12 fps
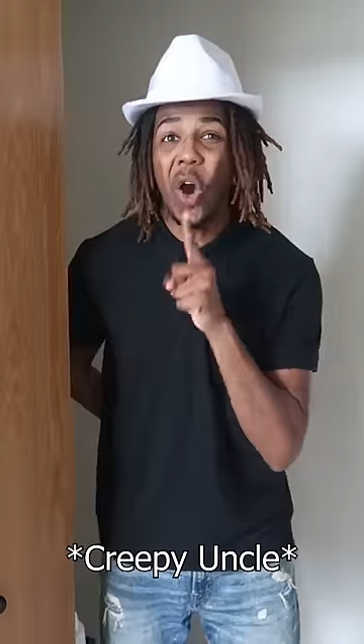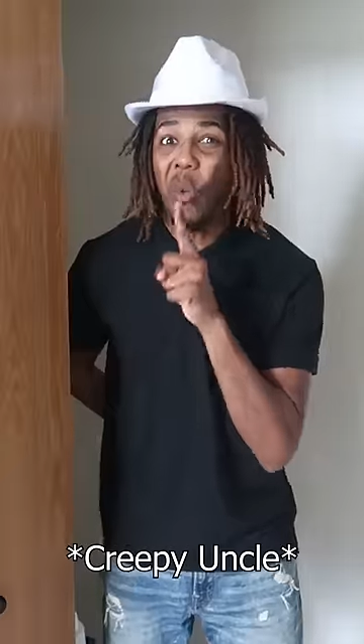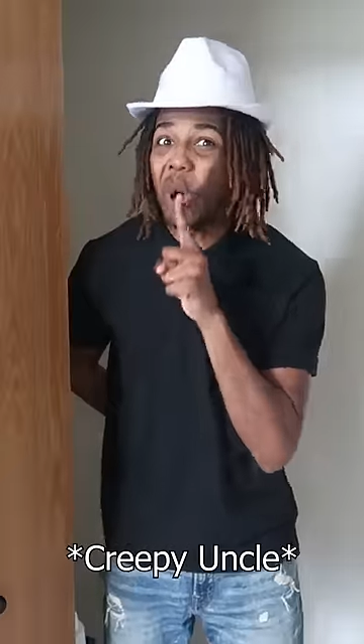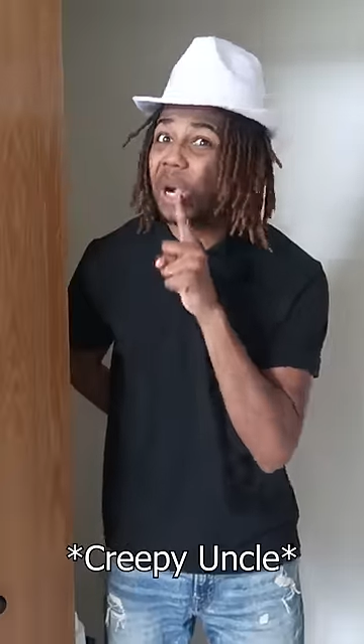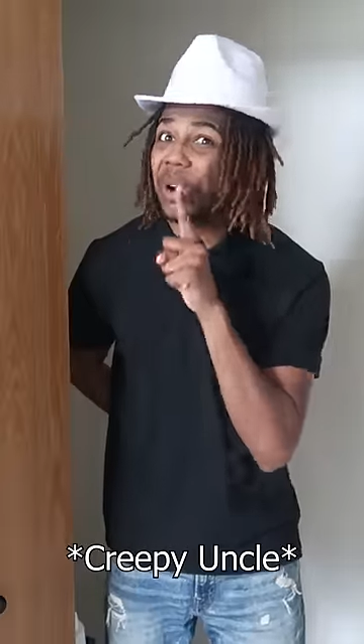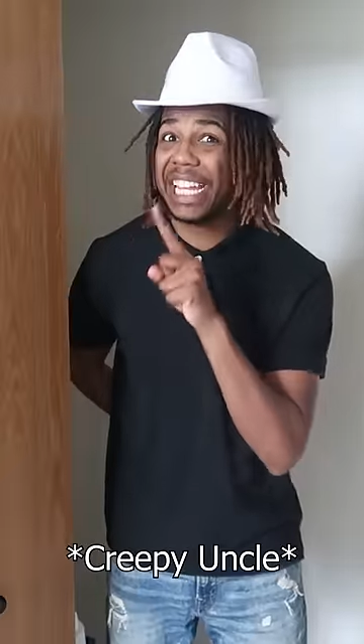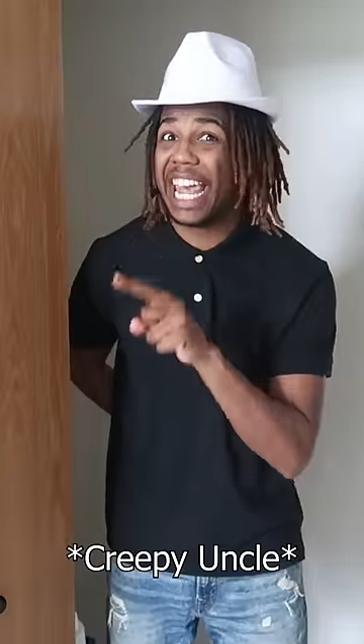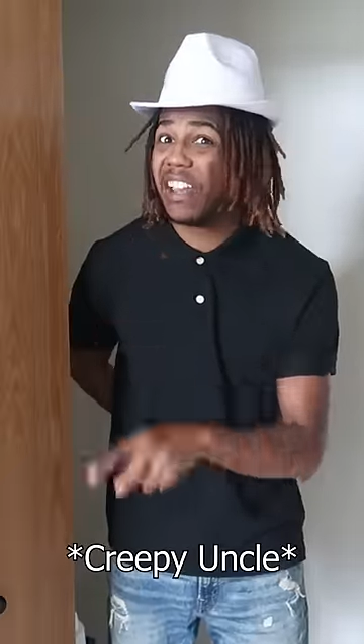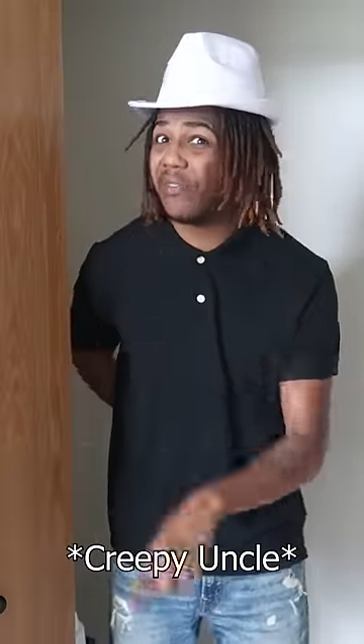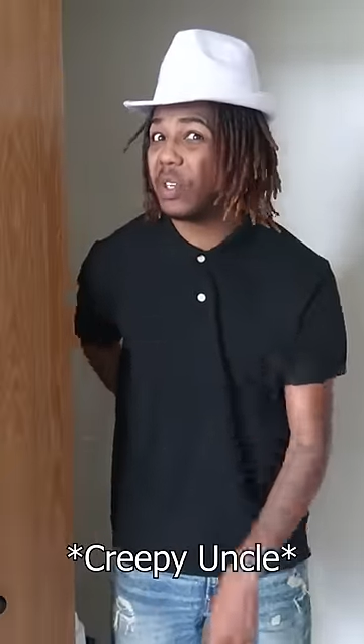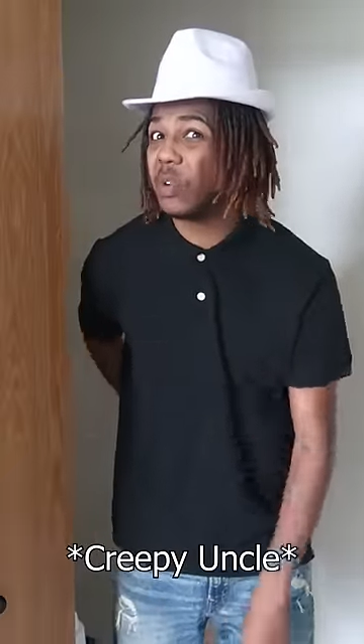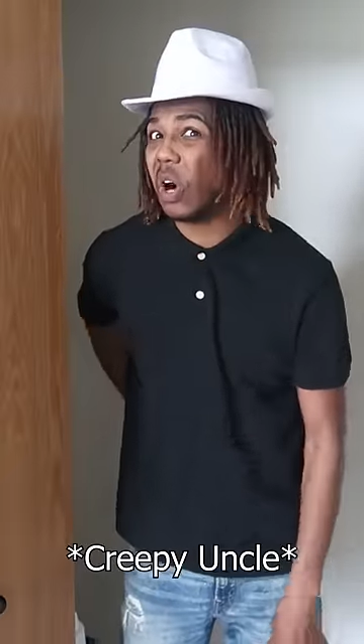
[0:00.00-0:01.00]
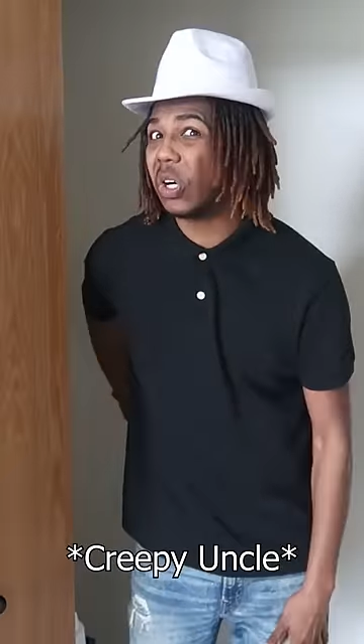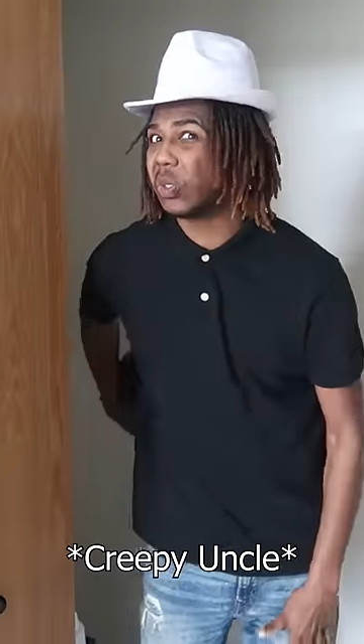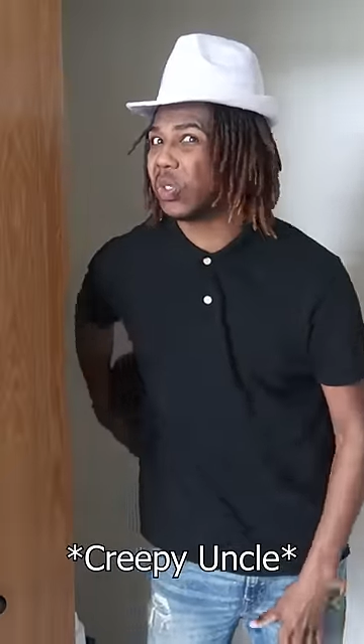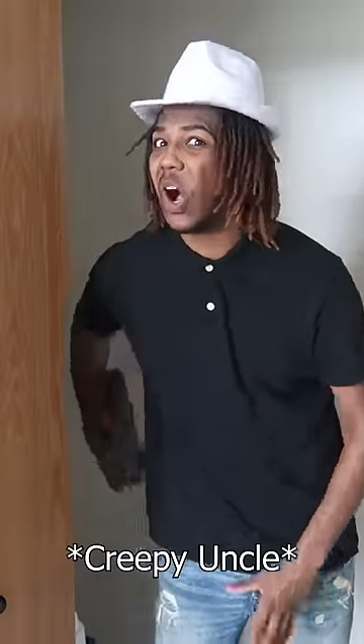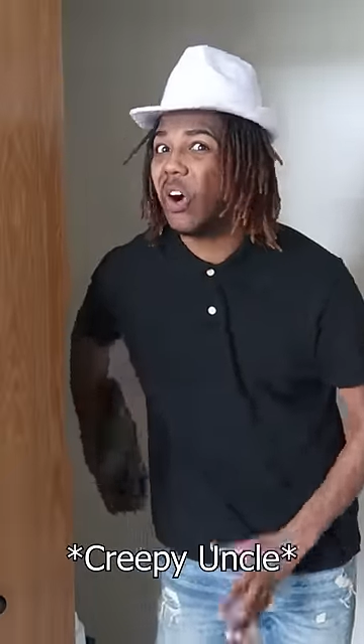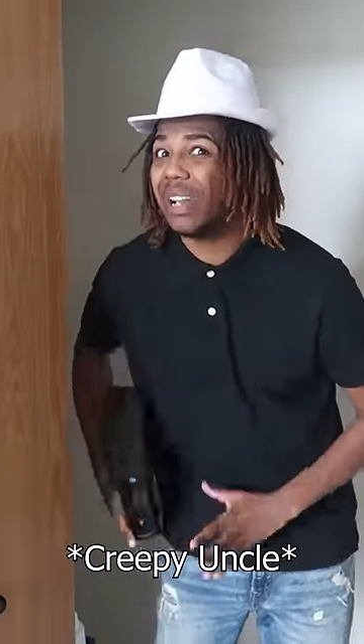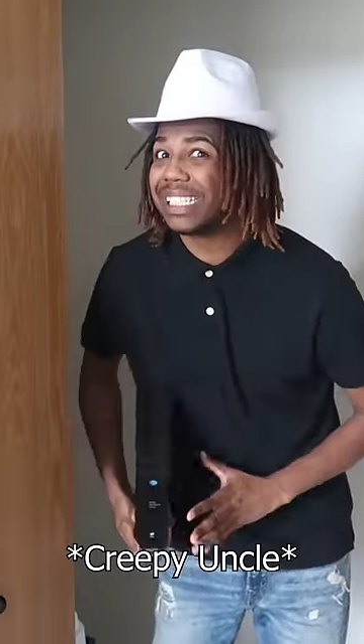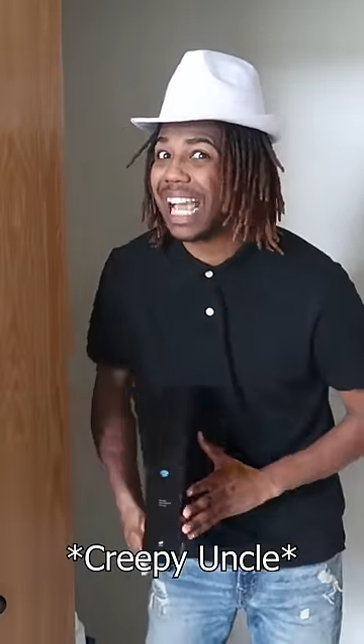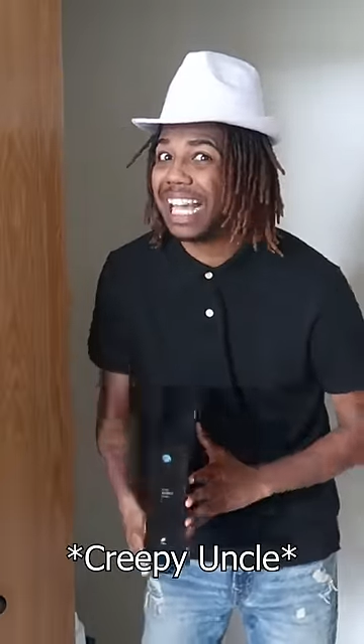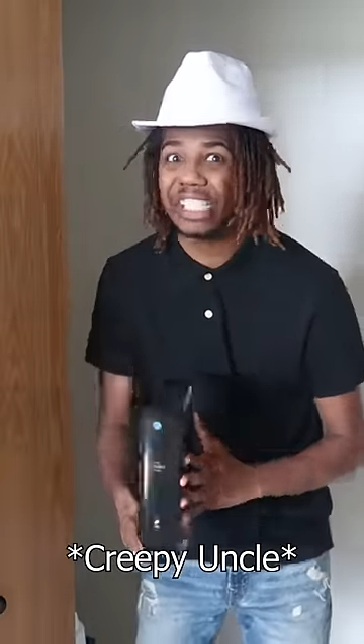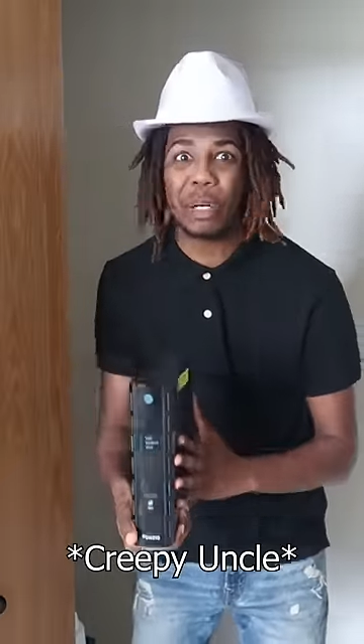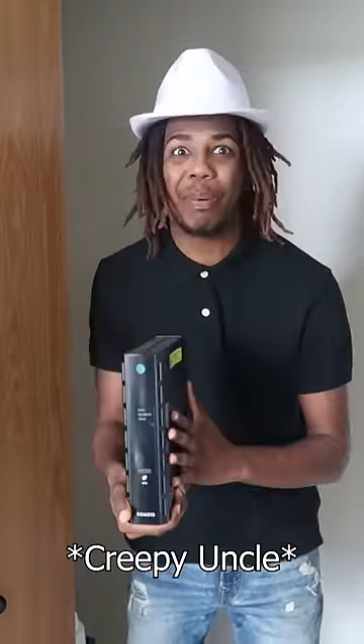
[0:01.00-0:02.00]
Don't worry, nephew. Uncle's
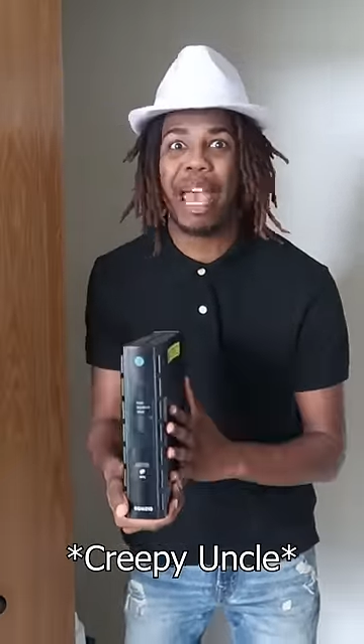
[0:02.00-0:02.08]
always got your